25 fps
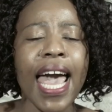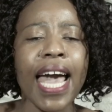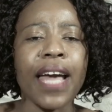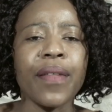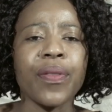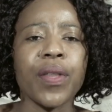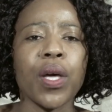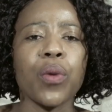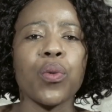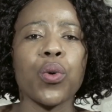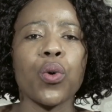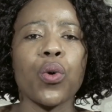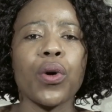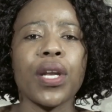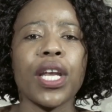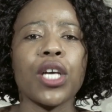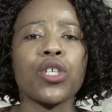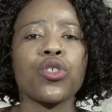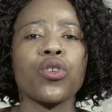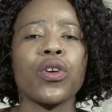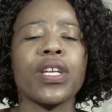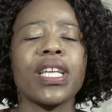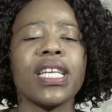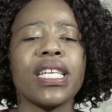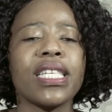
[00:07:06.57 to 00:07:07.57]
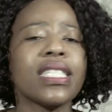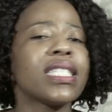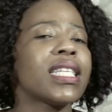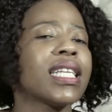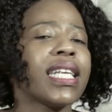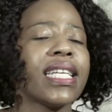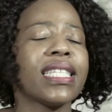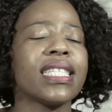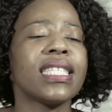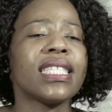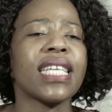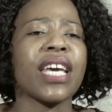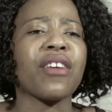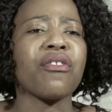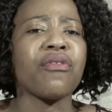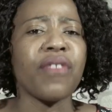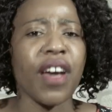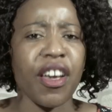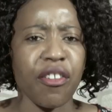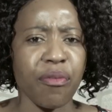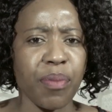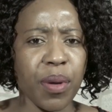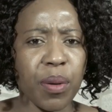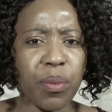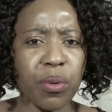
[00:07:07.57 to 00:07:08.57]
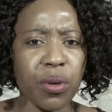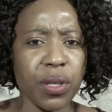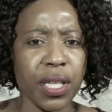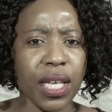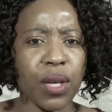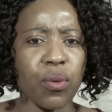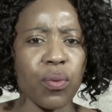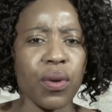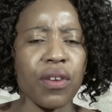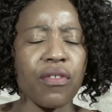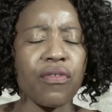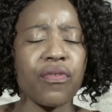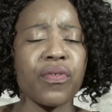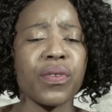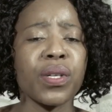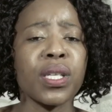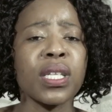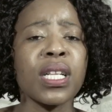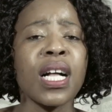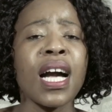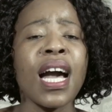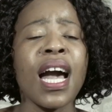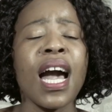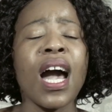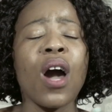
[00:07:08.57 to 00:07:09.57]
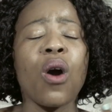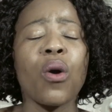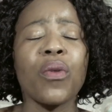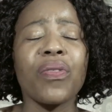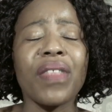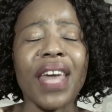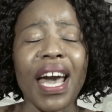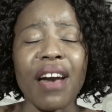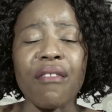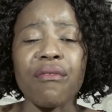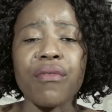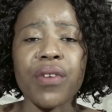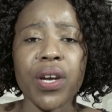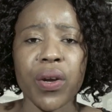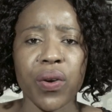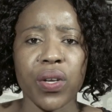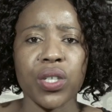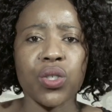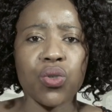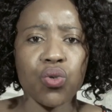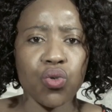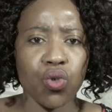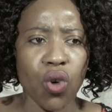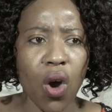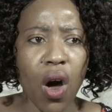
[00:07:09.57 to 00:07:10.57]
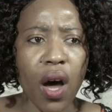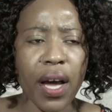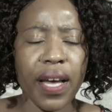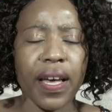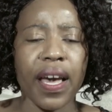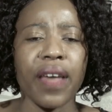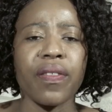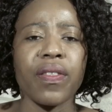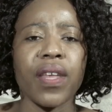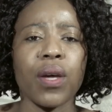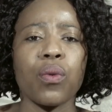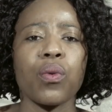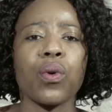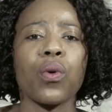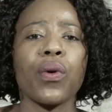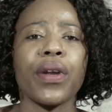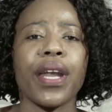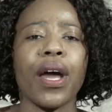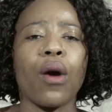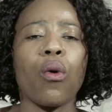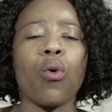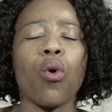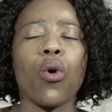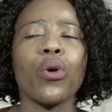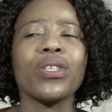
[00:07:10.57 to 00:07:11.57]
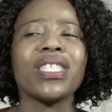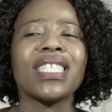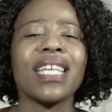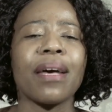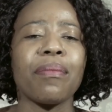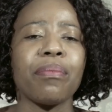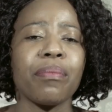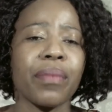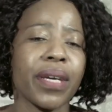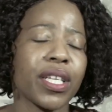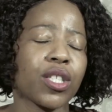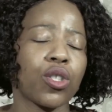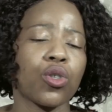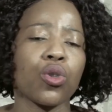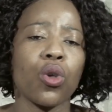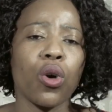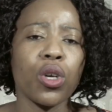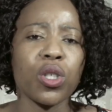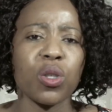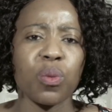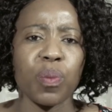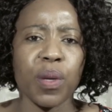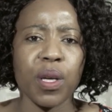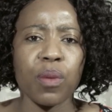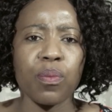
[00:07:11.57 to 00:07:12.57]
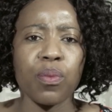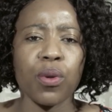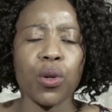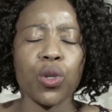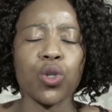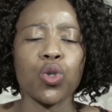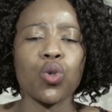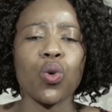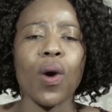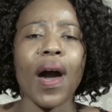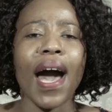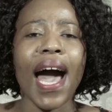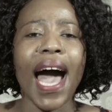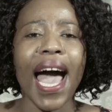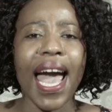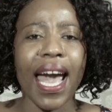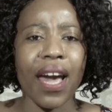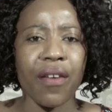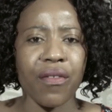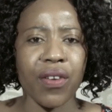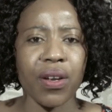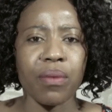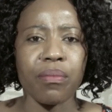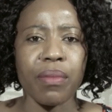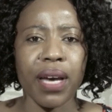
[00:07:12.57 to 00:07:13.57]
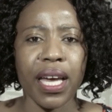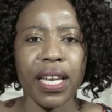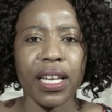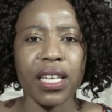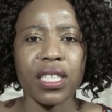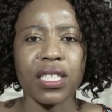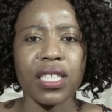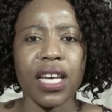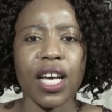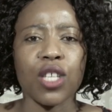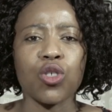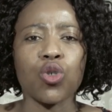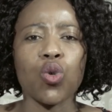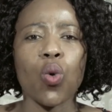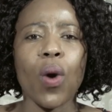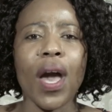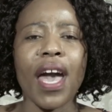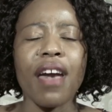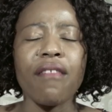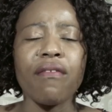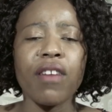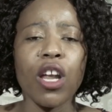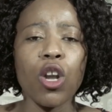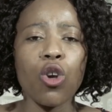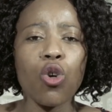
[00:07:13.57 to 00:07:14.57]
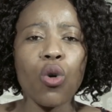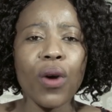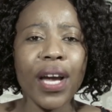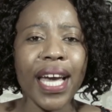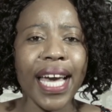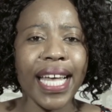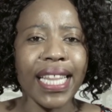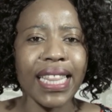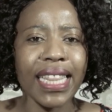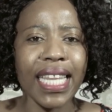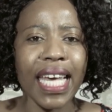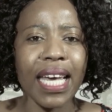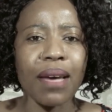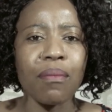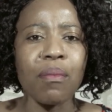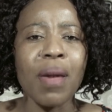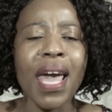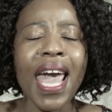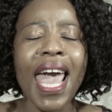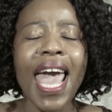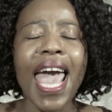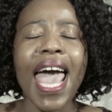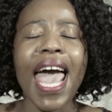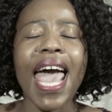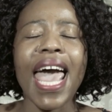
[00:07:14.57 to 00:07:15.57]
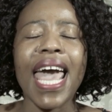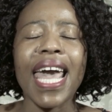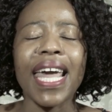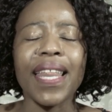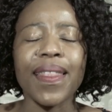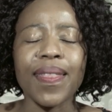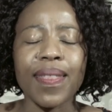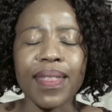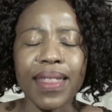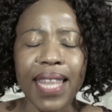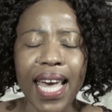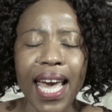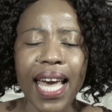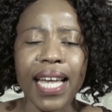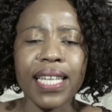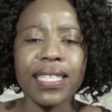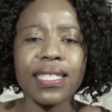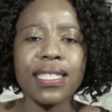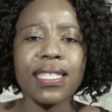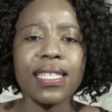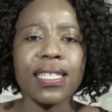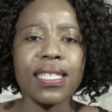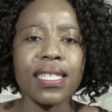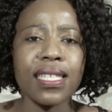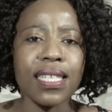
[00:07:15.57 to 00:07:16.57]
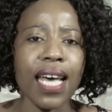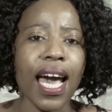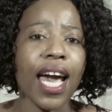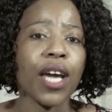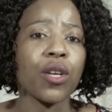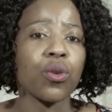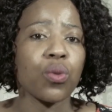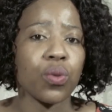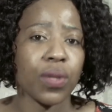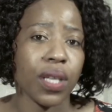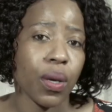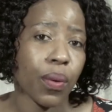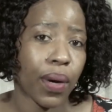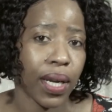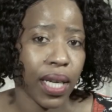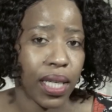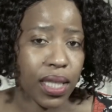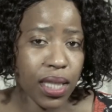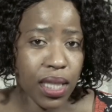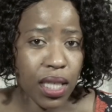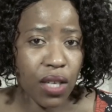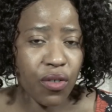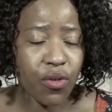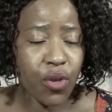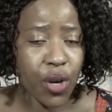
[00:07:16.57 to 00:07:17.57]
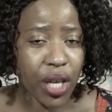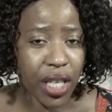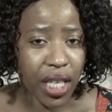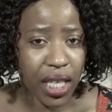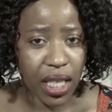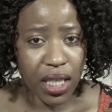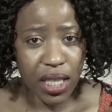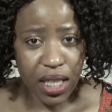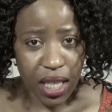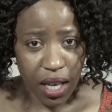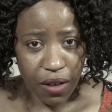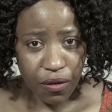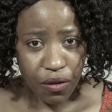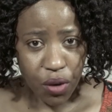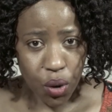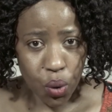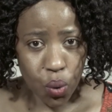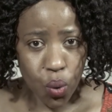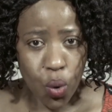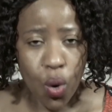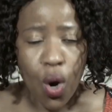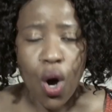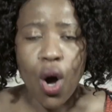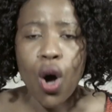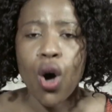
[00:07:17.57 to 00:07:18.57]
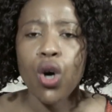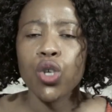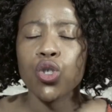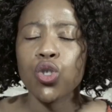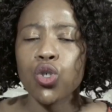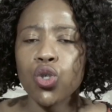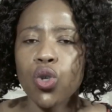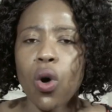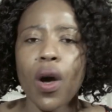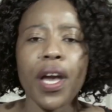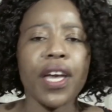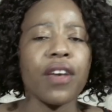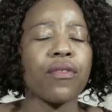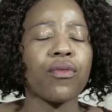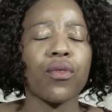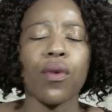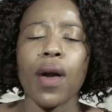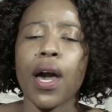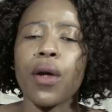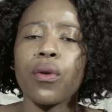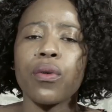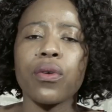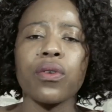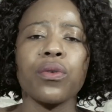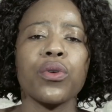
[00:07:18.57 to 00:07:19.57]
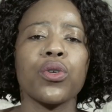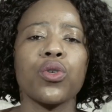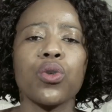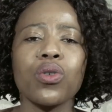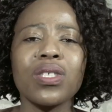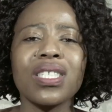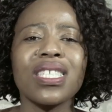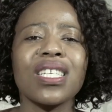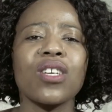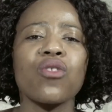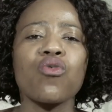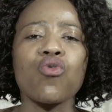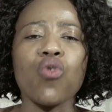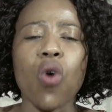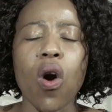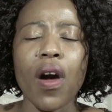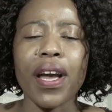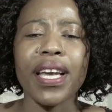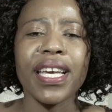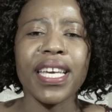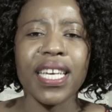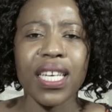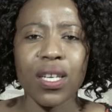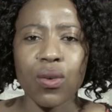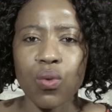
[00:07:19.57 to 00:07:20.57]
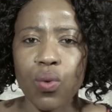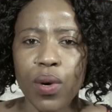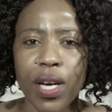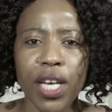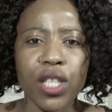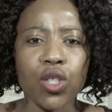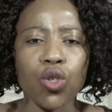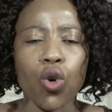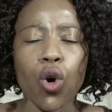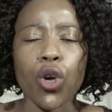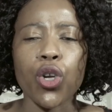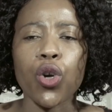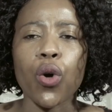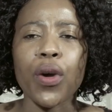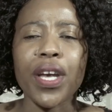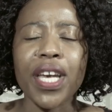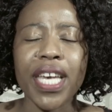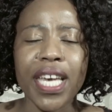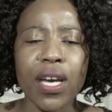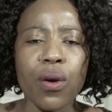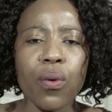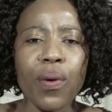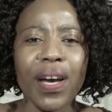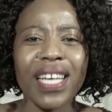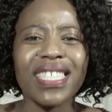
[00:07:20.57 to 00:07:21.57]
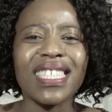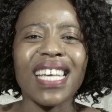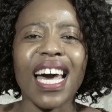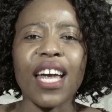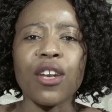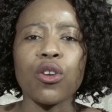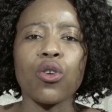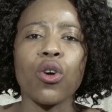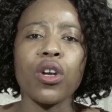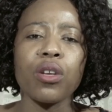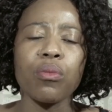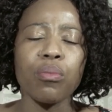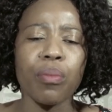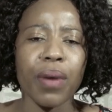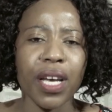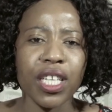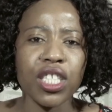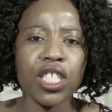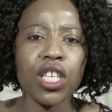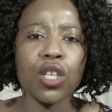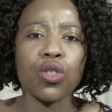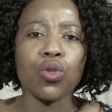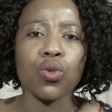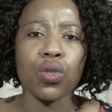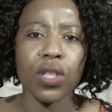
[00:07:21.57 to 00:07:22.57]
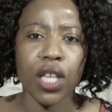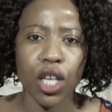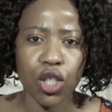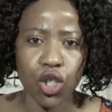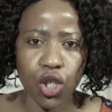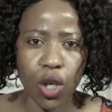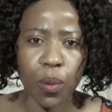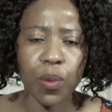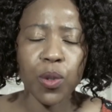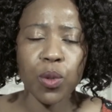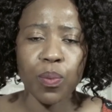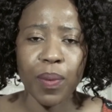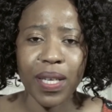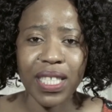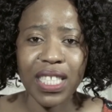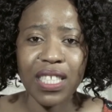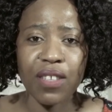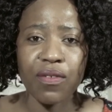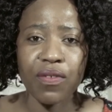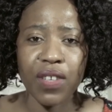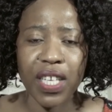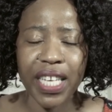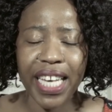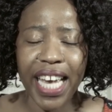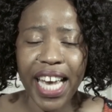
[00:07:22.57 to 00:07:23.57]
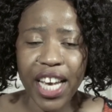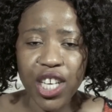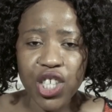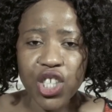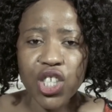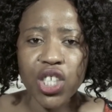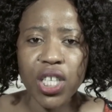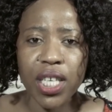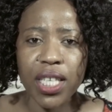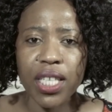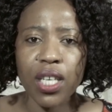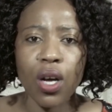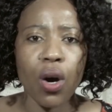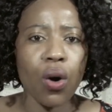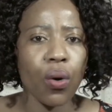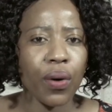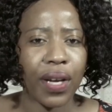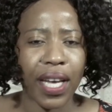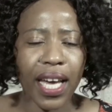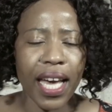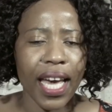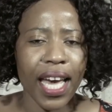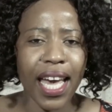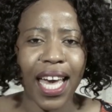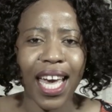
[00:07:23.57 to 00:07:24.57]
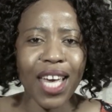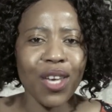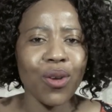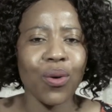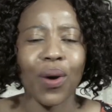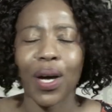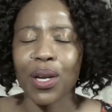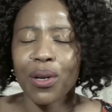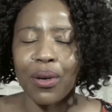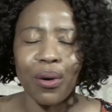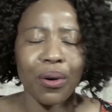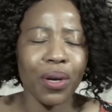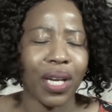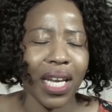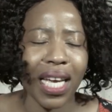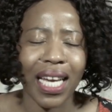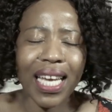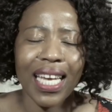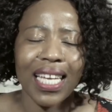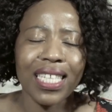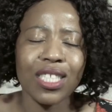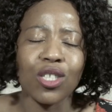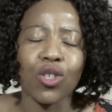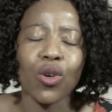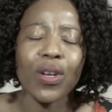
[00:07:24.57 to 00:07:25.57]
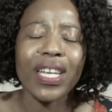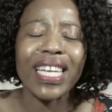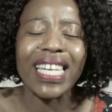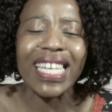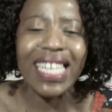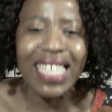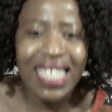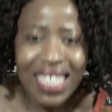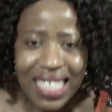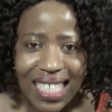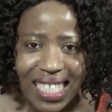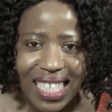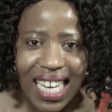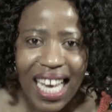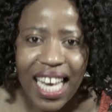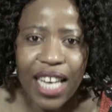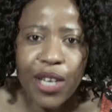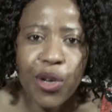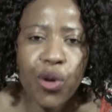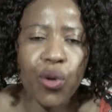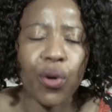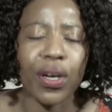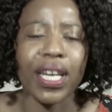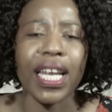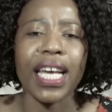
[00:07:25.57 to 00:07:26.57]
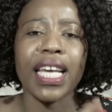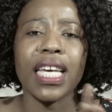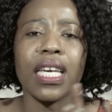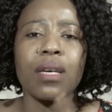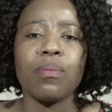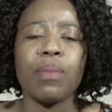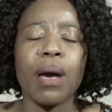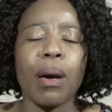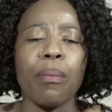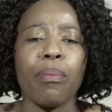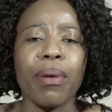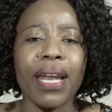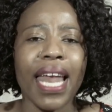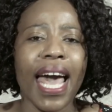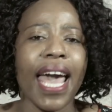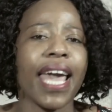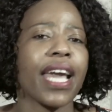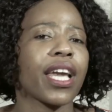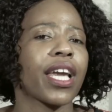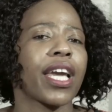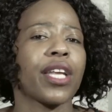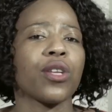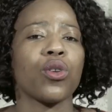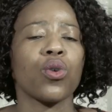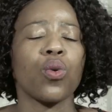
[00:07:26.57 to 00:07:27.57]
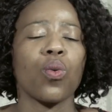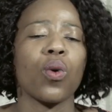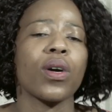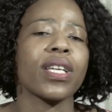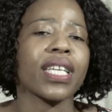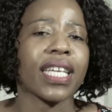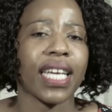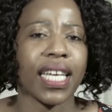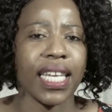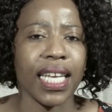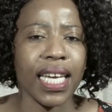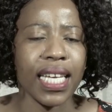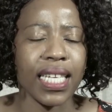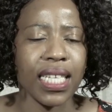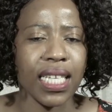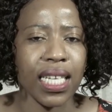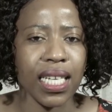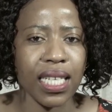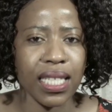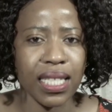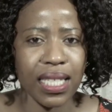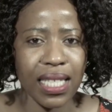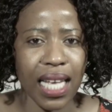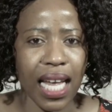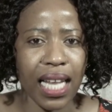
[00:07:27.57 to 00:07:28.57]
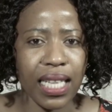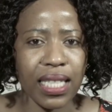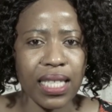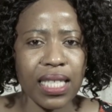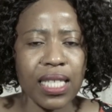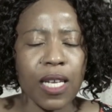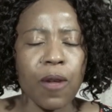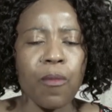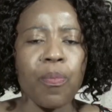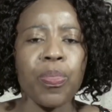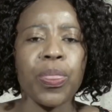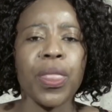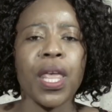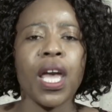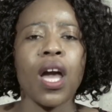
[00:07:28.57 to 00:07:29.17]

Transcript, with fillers: And then we're going to shortlist, let's say, five people that we feel they are very strong. And then we want to go submit those people to a hiring manager to have a look at them and then decide who they want to see for an interview. So if you are using wrong keywords or your keywords are not matching to the job specification, okay, you are not going to get shortlisted. You going to keep applying and you won't get any results.